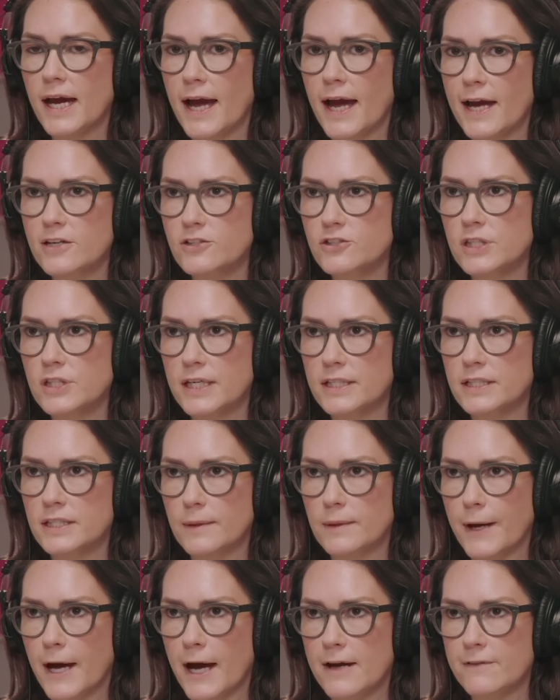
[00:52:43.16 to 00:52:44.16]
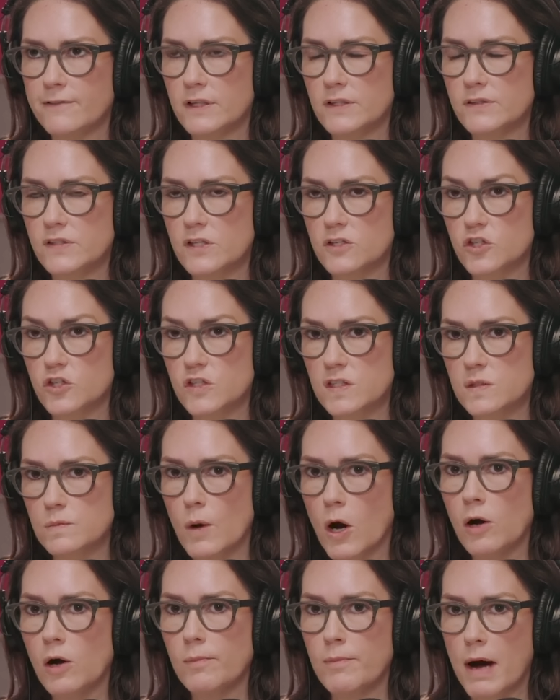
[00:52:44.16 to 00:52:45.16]
actually ended up having such a
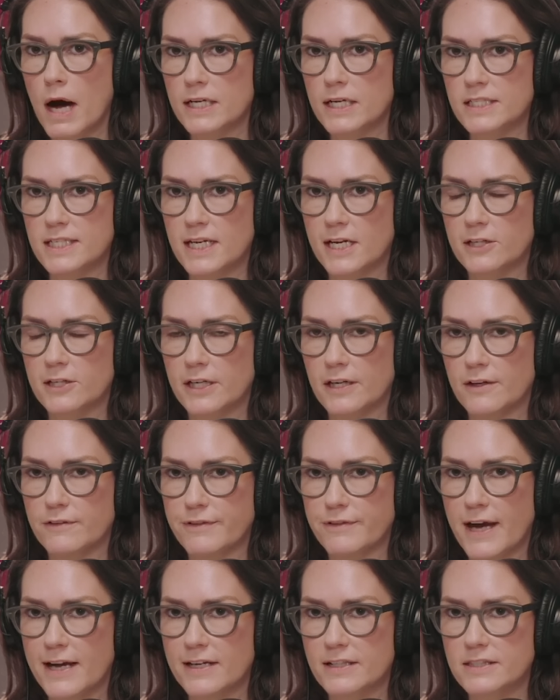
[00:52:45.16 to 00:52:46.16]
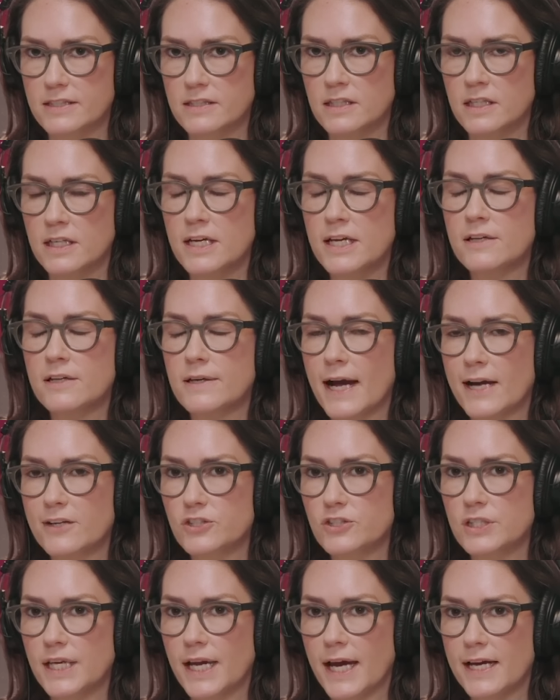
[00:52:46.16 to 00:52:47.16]
small monetary effect, it
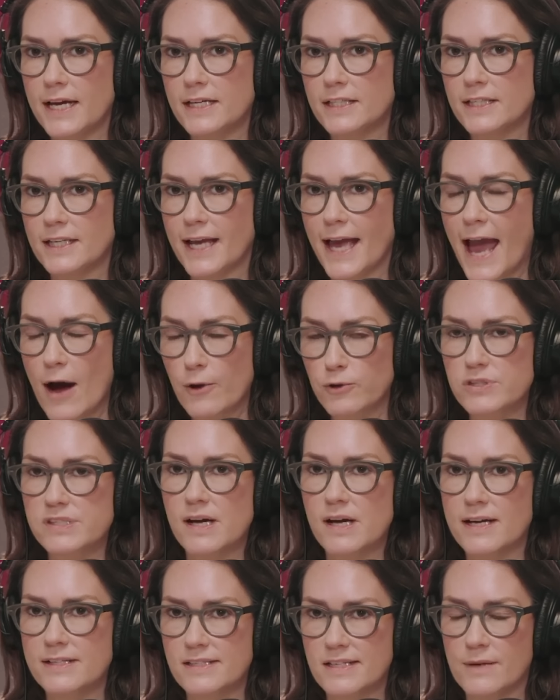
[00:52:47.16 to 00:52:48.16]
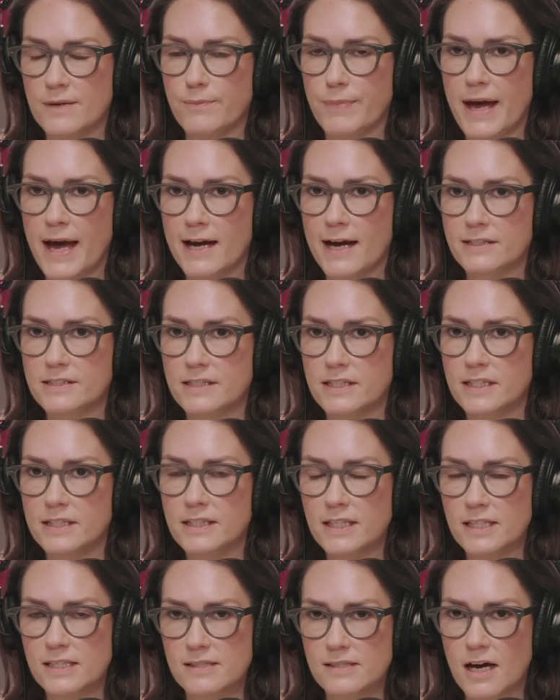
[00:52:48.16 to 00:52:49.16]
actually had outsized impact in
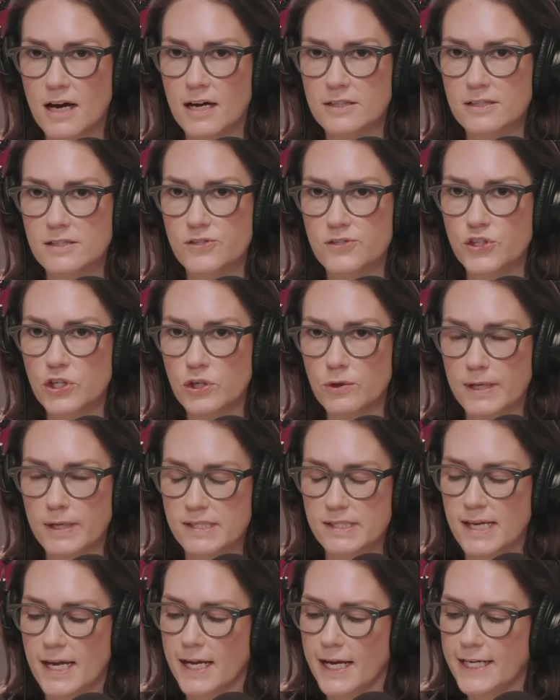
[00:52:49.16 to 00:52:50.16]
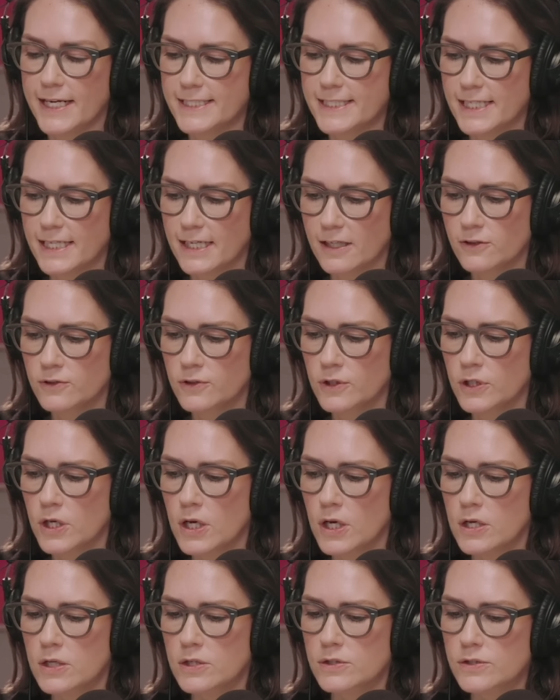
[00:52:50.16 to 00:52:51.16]
these cuts to USAID.
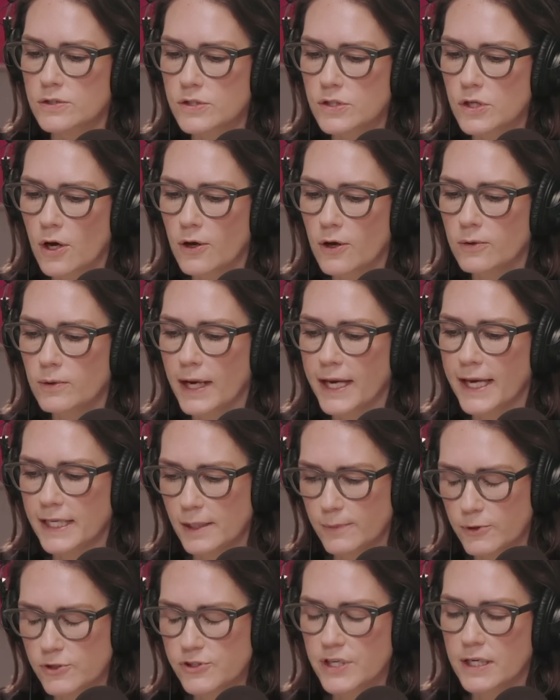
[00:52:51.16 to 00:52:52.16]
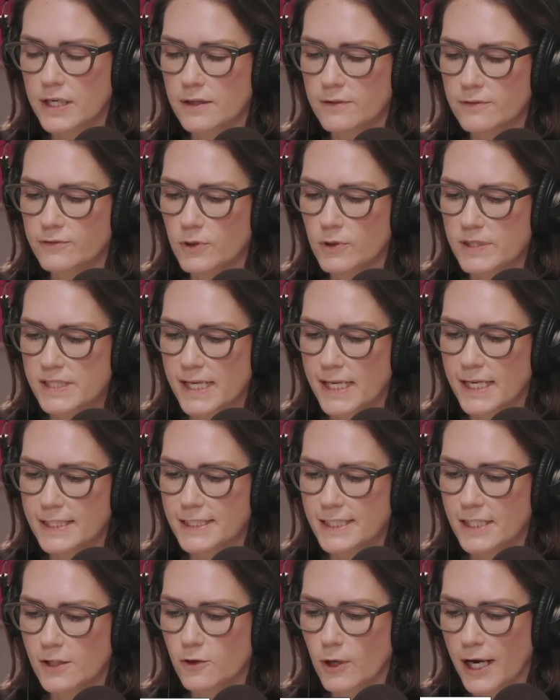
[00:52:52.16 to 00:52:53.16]
So 80% of
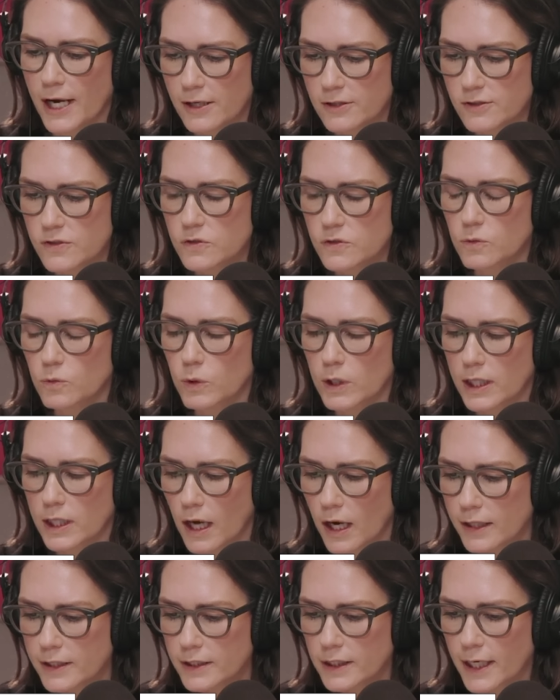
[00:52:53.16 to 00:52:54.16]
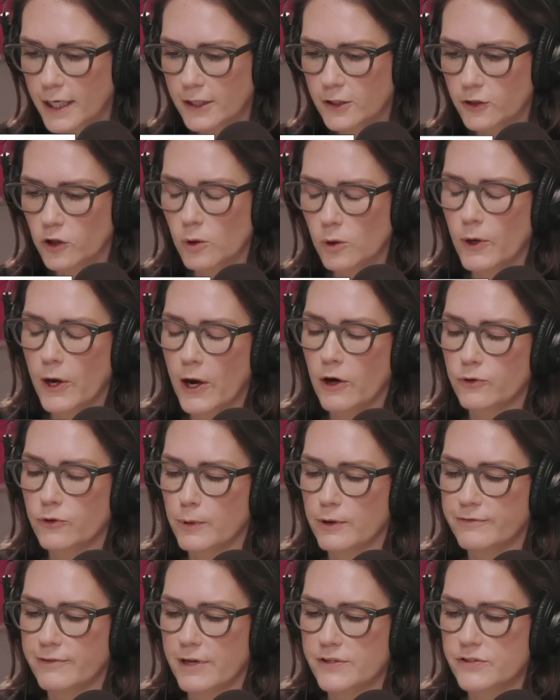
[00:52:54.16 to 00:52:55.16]
USAID grants were cut, and a global health
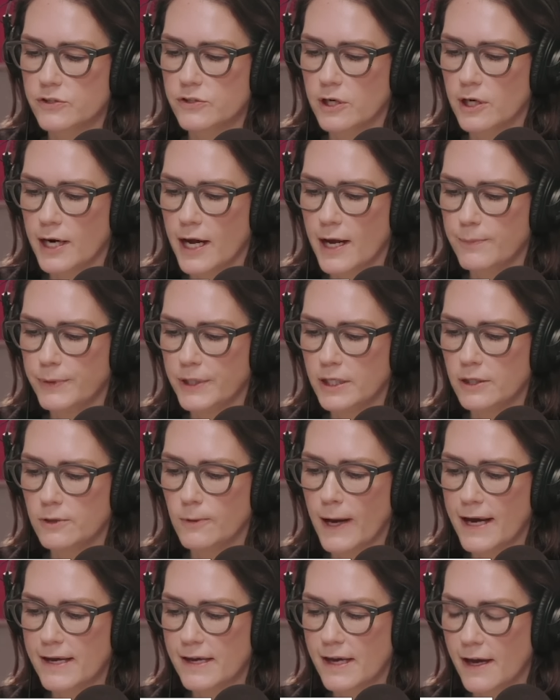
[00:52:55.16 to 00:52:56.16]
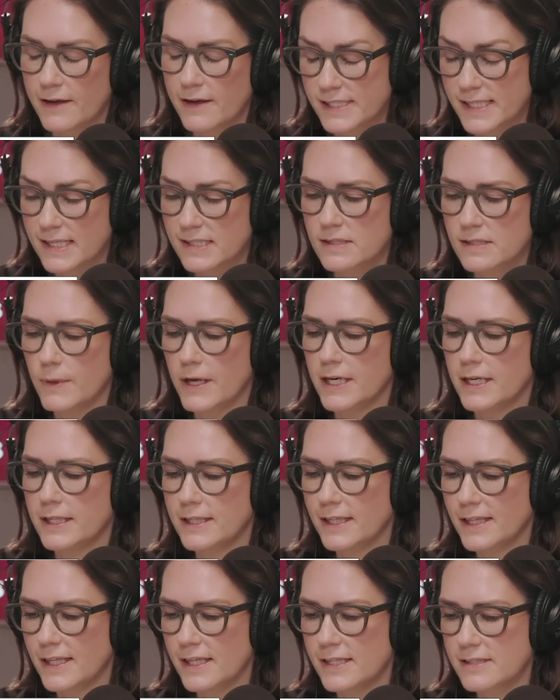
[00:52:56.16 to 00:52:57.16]
professor at BU has estimated
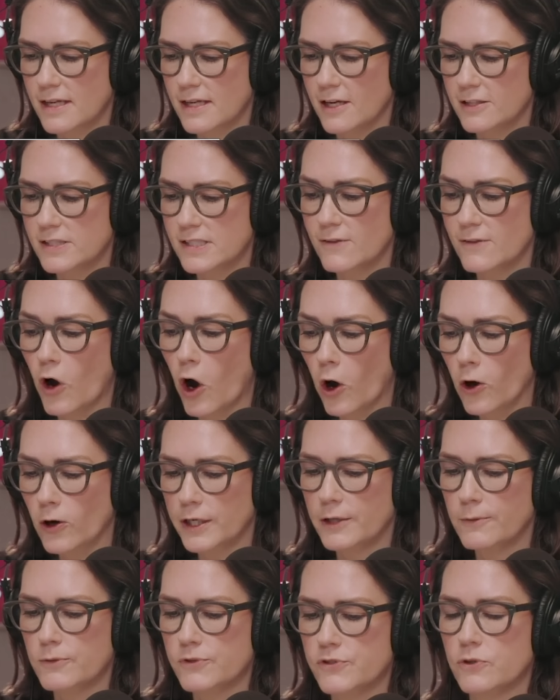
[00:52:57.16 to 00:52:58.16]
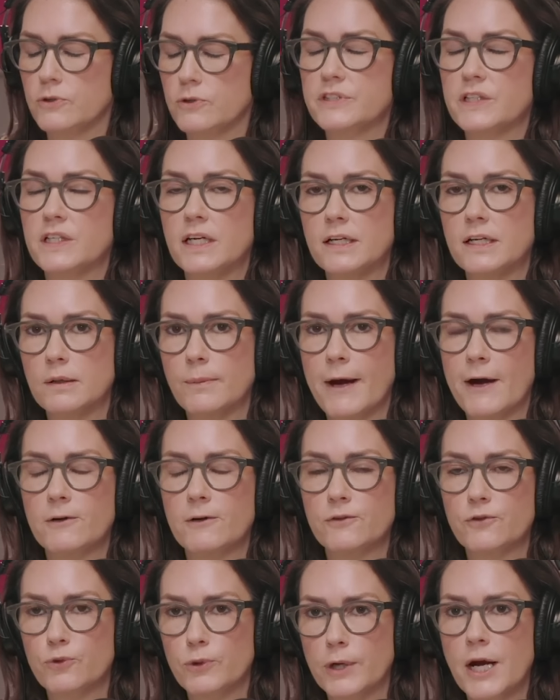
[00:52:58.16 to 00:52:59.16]
that these cuts have already resulted in about
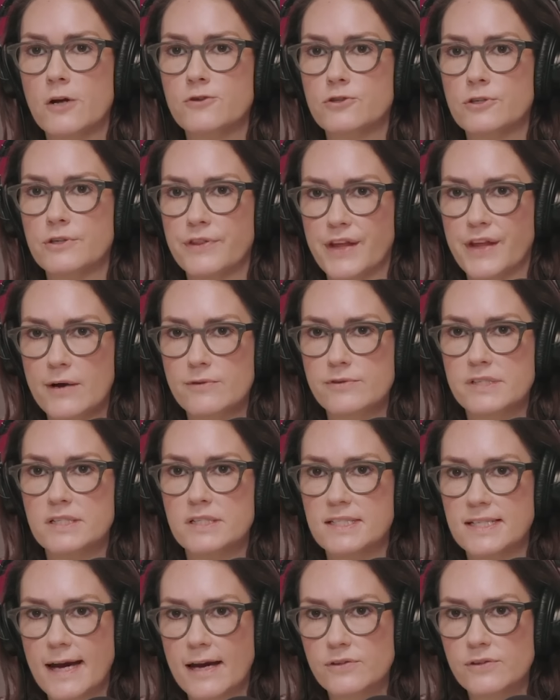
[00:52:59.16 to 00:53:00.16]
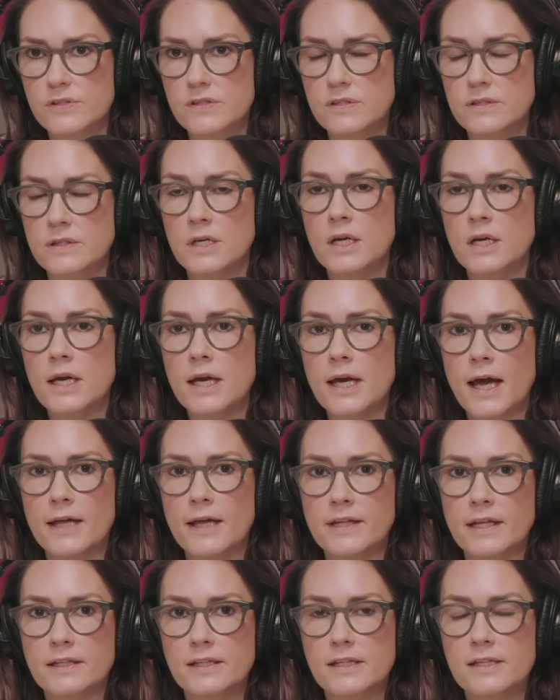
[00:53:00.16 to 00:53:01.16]
300,000 deaths, and
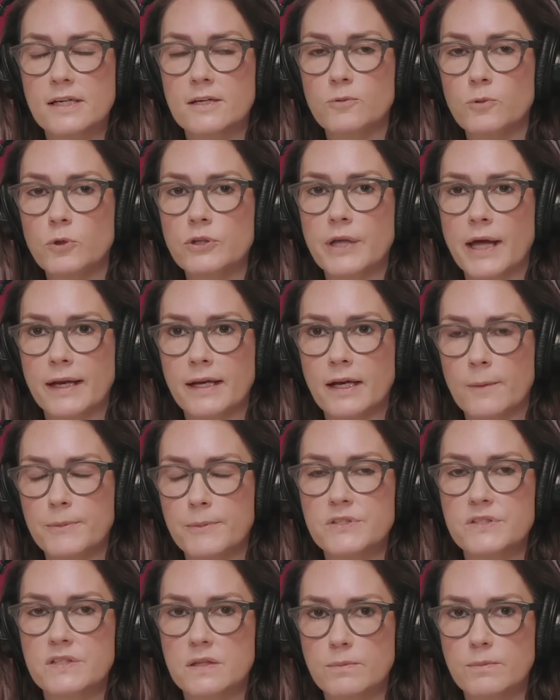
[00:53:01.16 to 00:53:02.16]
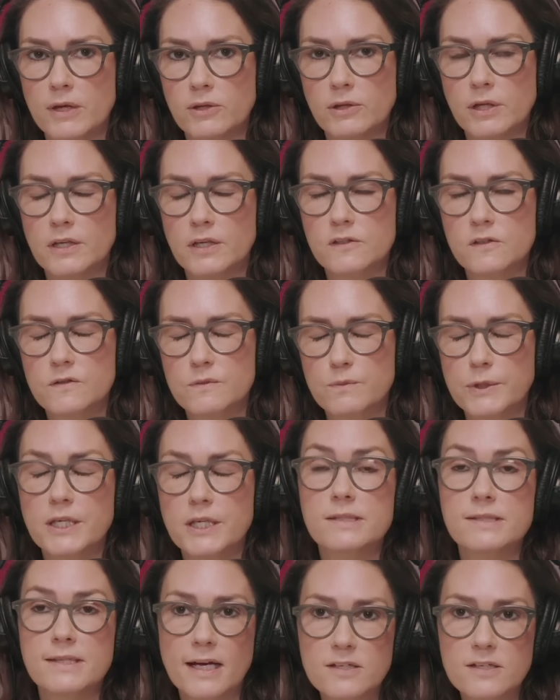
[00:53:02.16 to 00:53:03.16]
that it will get up into the millions.
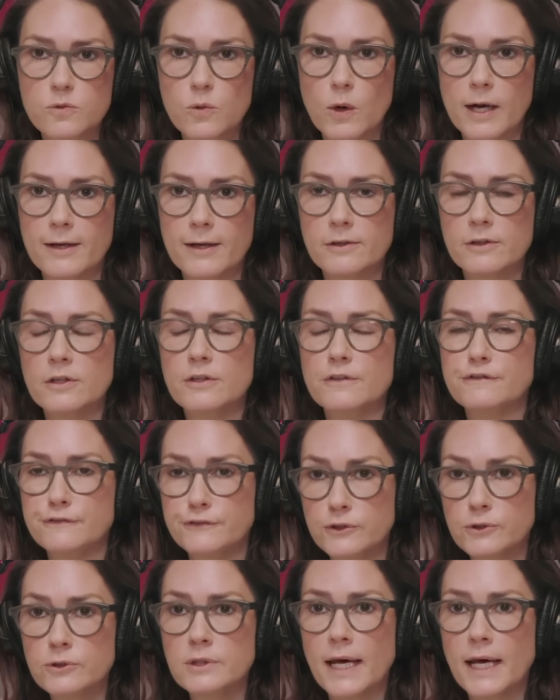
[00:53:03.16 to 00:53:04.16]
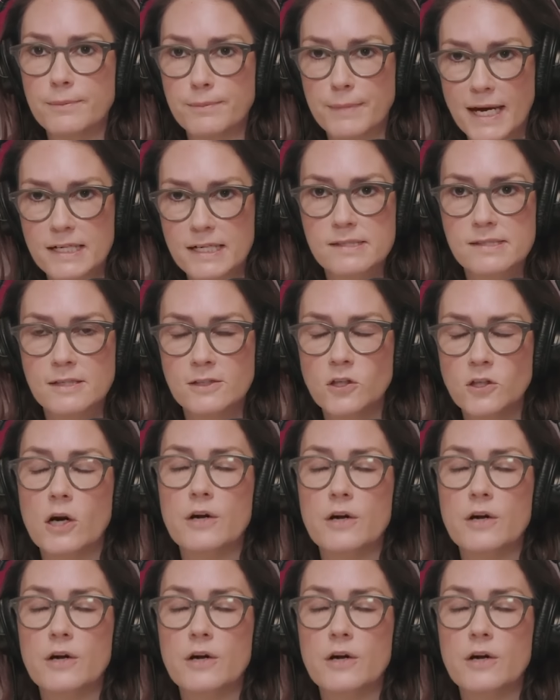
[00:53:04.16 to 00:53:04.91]
Because guess what? Food and medicine are